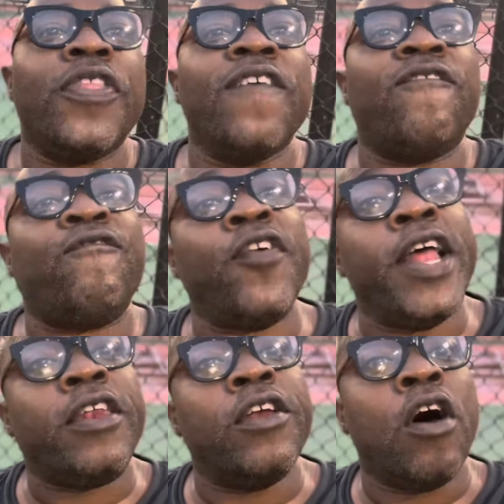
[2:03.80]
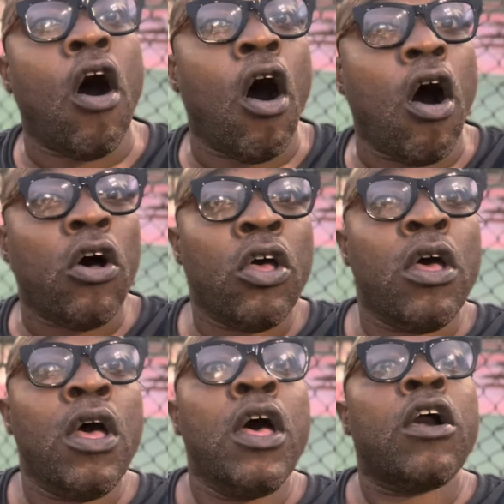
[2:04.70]
than fentanyl.
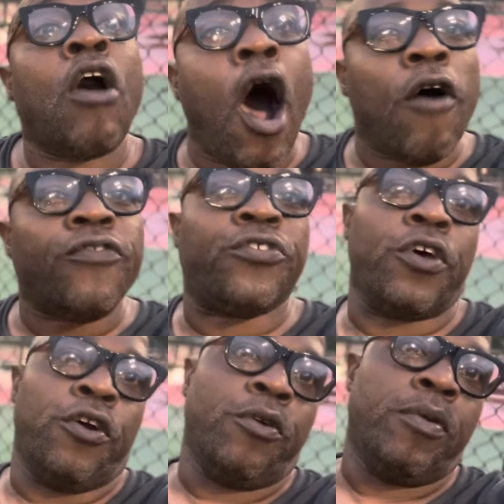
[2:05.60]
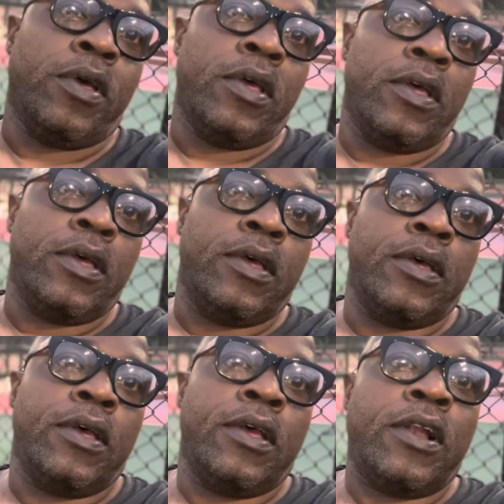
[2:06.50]
Cough syrup,
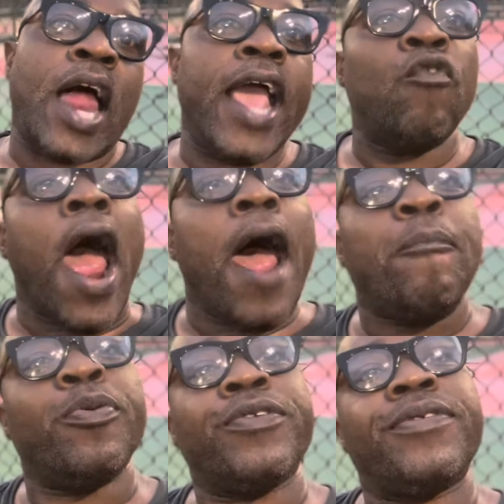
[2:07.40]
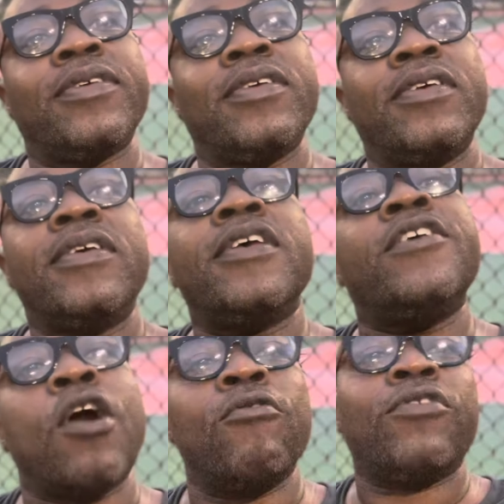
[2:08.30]
like rappers,
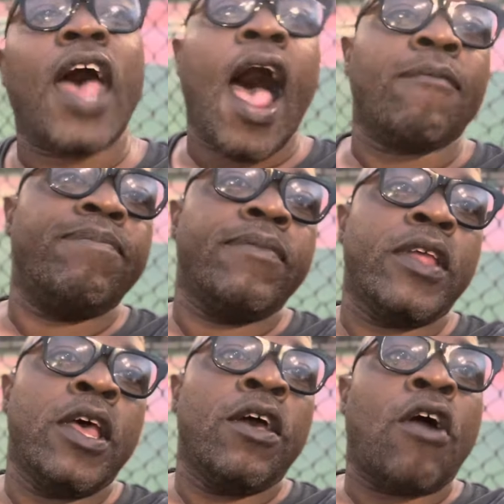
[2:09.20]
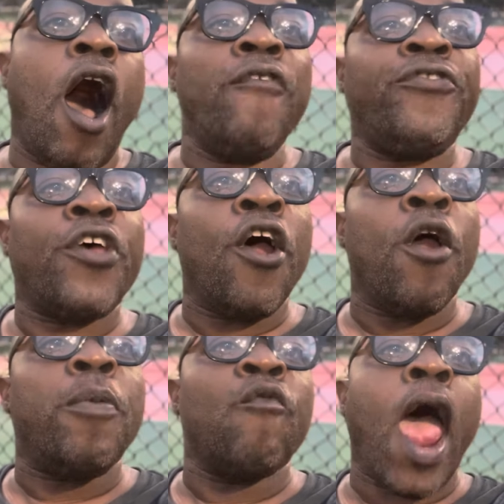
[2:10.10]
is on top. Cough
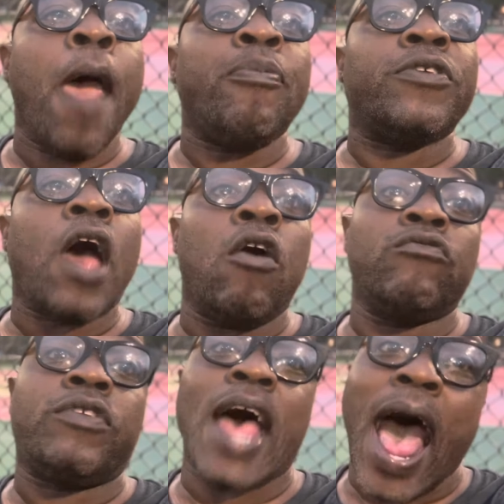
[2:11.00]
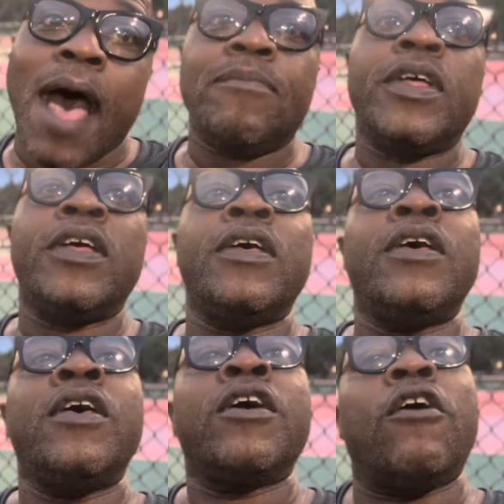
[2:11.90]
syrup and rappers are on top
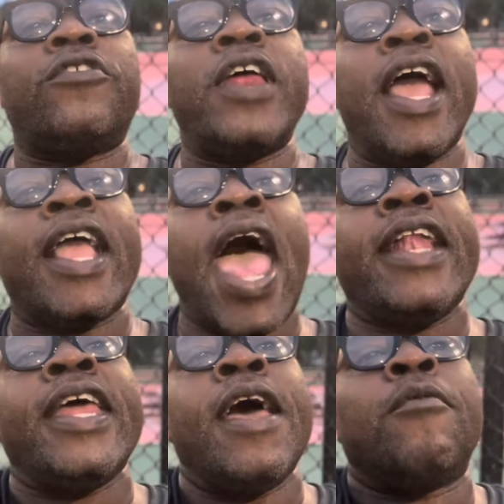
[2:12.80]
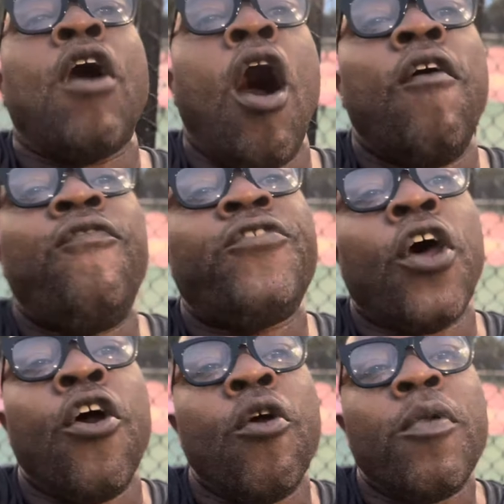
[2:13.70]
because that goddamn cough
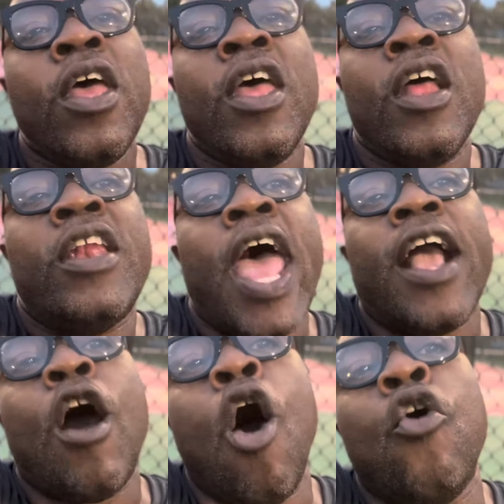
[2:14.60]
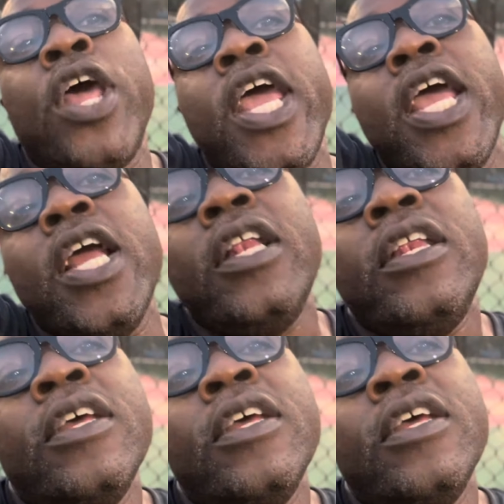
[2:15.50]
syrup, that codeine,